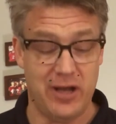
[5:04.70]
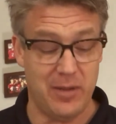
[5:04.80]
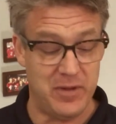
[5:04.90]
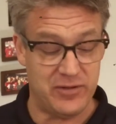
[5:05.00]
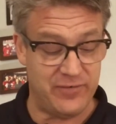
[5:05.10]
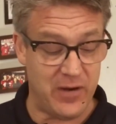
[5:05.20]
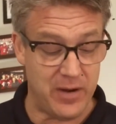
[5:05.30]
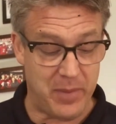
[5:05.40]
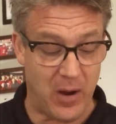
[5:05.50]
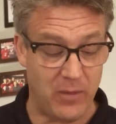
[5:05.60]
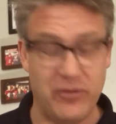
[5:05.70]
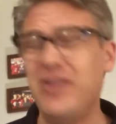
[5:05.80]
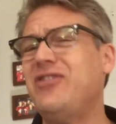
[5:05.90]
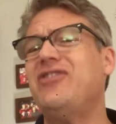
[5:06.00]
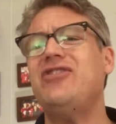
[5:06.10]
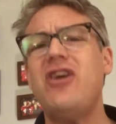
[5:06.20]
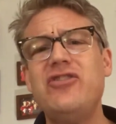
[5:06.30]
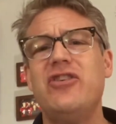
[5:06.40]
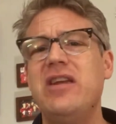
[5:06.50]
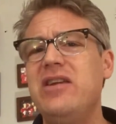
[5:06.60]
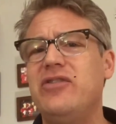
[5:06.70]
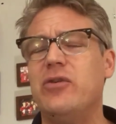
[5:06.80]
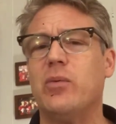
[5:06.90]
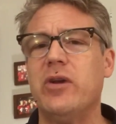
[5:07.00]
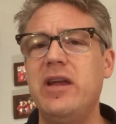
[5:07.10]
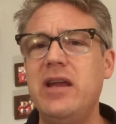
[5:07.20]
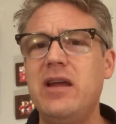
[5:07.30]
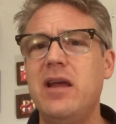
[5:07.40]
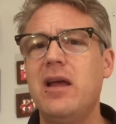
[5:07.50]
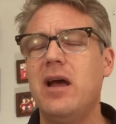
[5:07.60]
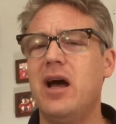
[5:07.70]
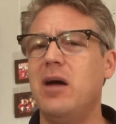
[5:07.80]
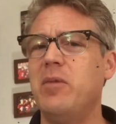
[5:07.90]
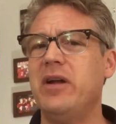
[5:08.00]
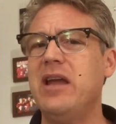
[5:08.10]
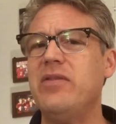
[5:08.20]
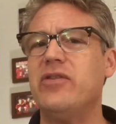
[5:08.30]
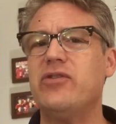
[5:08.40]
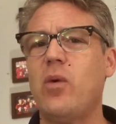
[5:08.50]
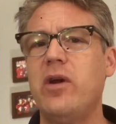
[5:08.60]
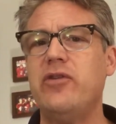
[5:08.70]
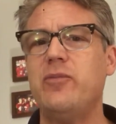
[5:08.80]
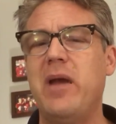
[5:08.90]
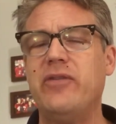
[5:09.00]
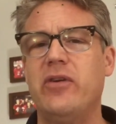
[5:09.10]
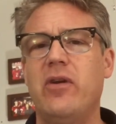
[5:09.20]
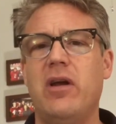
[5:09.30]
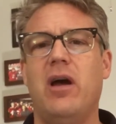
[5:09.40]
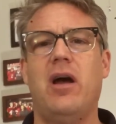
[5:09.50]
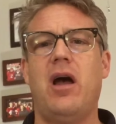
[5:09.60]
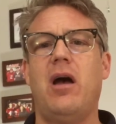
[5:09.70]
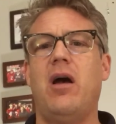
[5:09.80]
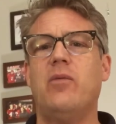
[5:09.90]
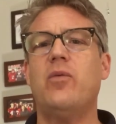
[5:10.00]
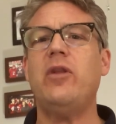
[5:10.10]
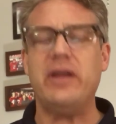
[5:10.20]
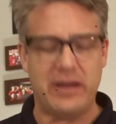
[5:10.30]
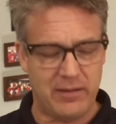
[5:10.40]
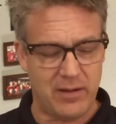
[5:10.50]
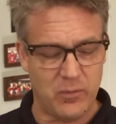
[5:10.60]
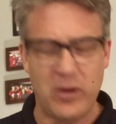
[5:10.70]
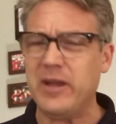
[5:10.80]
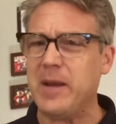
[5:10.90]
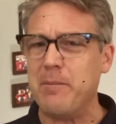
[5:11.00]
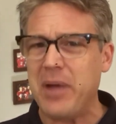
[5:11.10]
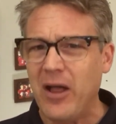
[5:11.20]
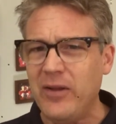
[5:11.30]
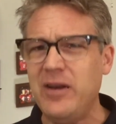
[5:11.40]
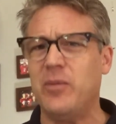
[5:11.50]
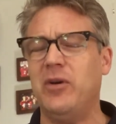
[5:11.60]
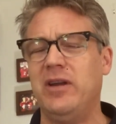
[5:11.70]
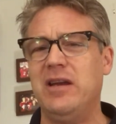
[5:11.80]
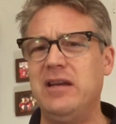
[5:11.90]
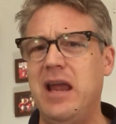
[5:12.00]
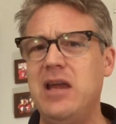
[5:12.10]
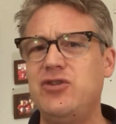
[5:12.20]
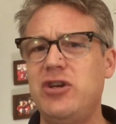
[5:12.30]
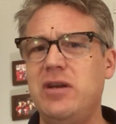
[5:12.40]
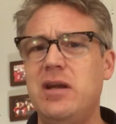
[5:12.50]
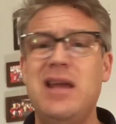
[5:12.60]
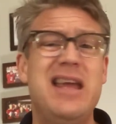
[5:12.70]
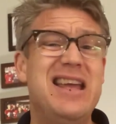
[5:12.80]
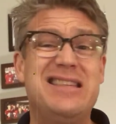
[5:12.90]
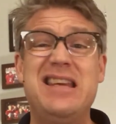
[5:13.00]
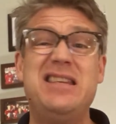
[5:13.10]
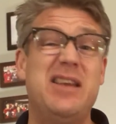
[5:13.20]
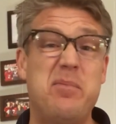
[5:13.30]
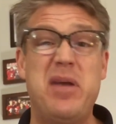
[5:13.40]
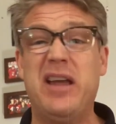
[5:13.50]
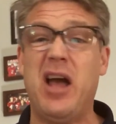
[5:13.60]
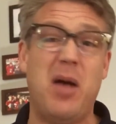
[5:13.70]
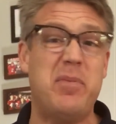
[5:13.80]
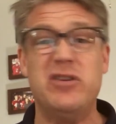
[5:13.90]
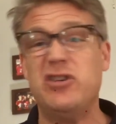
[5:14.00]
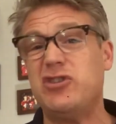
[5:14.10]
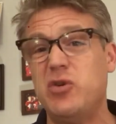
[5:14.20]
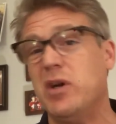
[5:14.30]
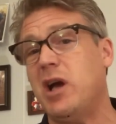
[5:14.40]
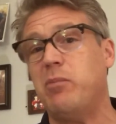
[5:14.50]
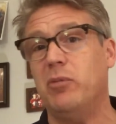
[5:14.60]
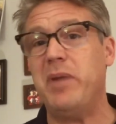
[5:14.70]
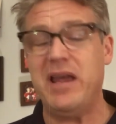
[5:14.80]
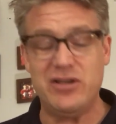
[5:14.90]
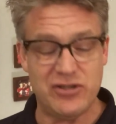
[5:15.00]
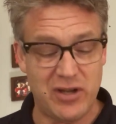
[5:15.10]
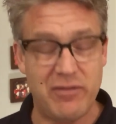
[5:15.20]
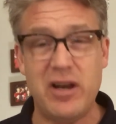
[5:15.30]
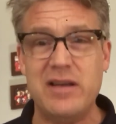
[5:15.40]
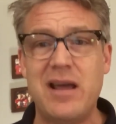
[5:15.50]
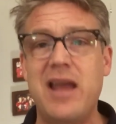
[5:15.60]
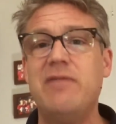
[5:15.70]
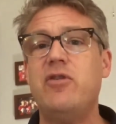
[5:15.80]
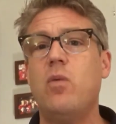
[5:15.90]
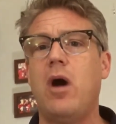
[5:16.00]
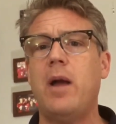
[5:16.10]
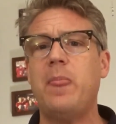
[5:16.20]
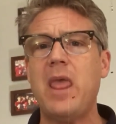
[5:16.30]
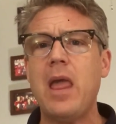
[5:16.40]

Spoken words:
It's very powerful. It's such an easy read. Again, the story just makes it a really compelling and really engaging. It's easy to pick up and just do a couple pages of it at night if you want.